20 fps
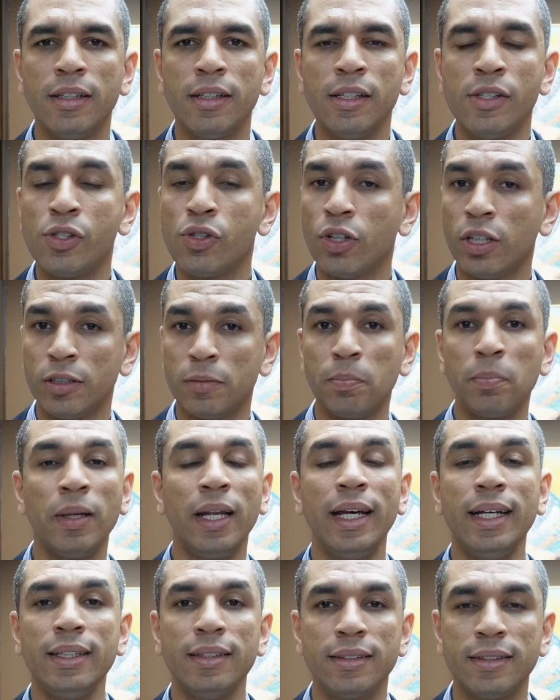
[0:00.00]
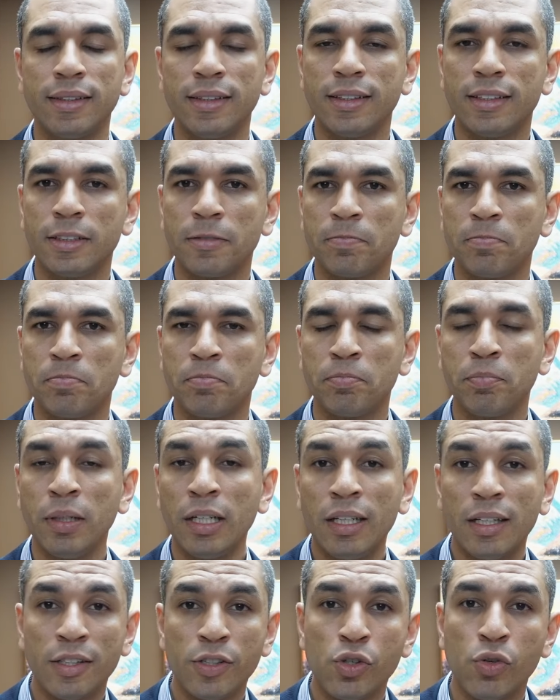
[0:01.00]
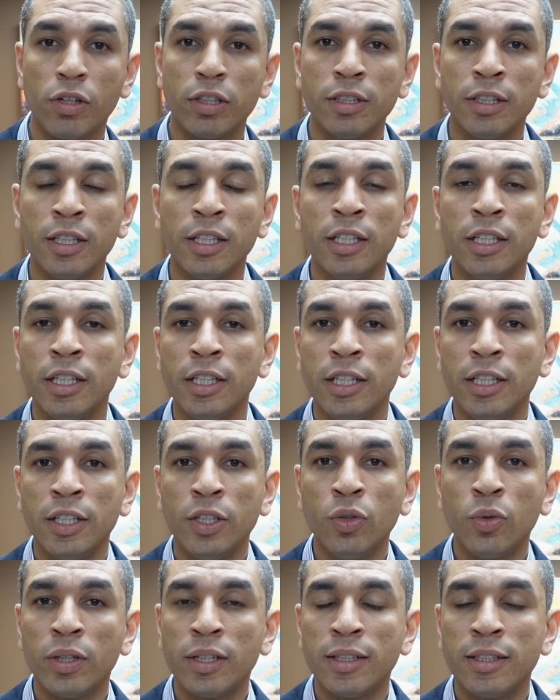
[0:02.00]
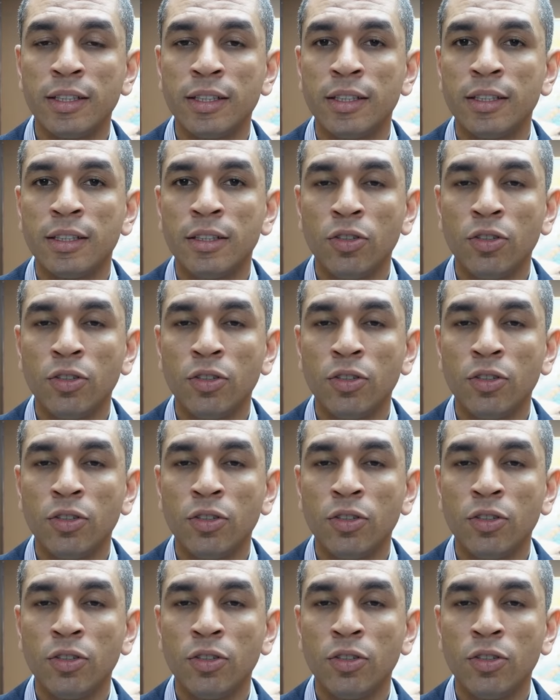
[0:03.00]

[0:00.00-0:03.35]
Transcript: is not blessed because you are